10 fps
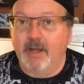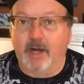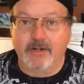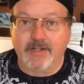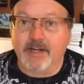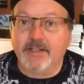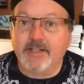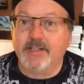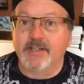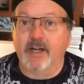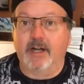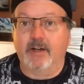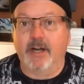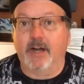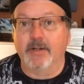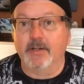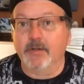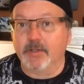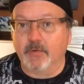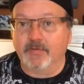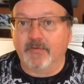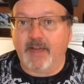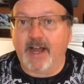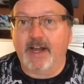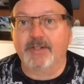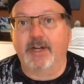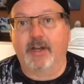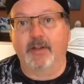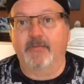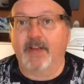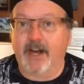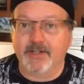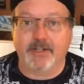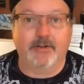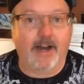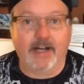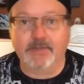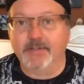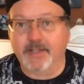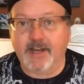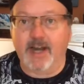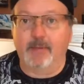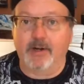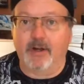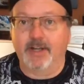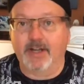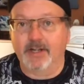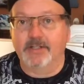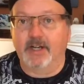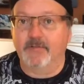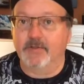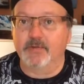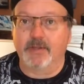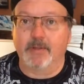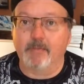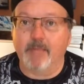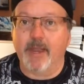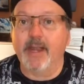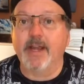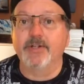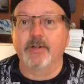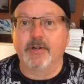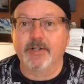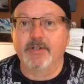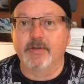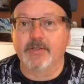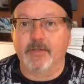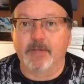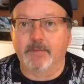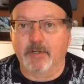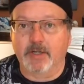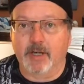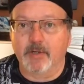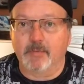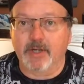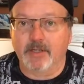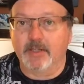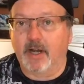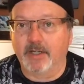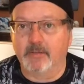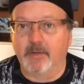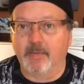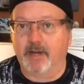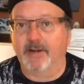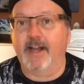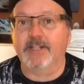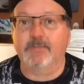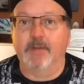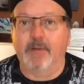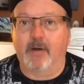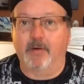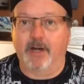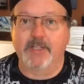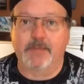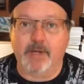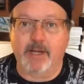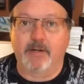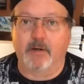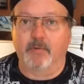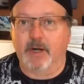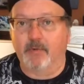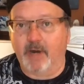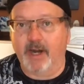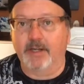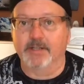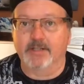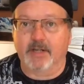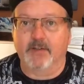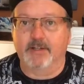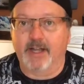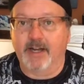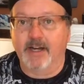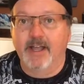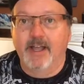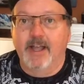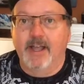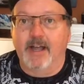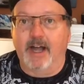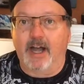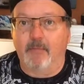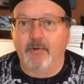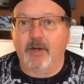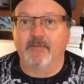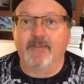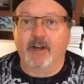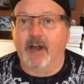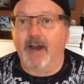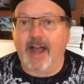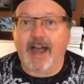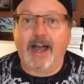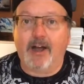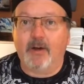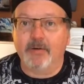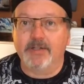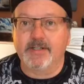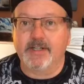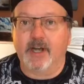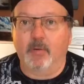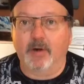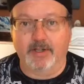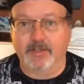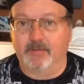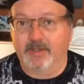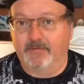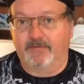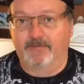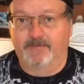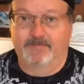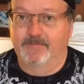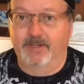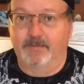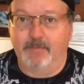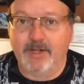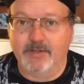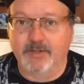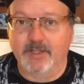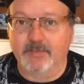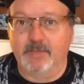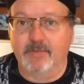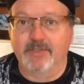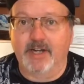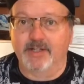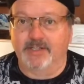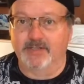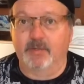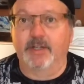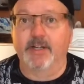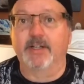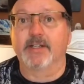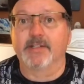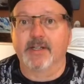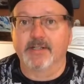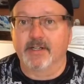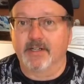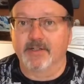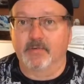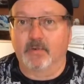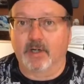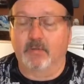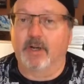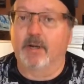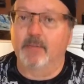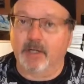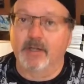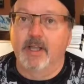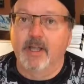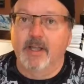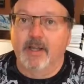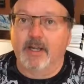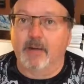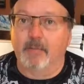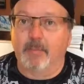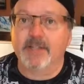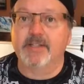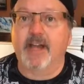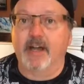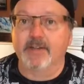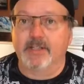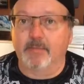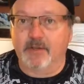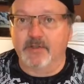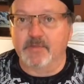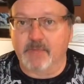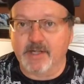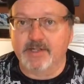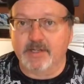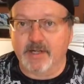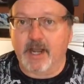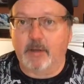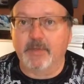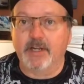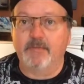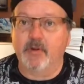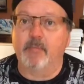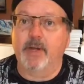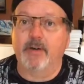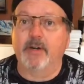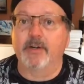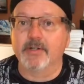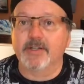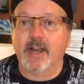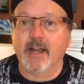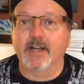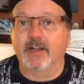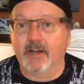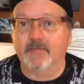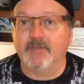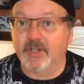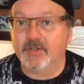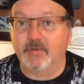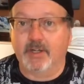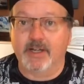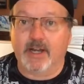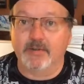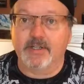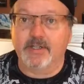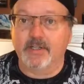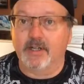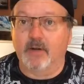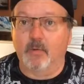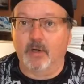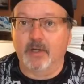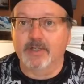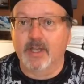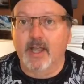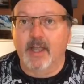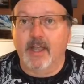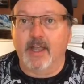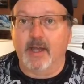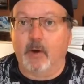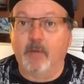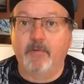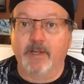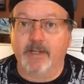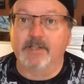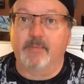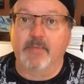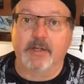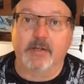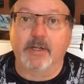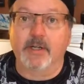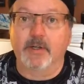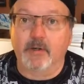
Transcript: Understanding TTL and how to use it with flash, how the flash interacts with the camera, all that kind of stuff. It's one of the major issues that people come to me and talk to me about and ask me about when I speak or when I write and stuff like that. Trying to figure out how TTL works. And one of the major things people say is it's really inconsistent and doesn't work. Well, I'm going to kind of bust down some of those myths and help give you a better understanding of just really how TTL works, and hopefully it's something you can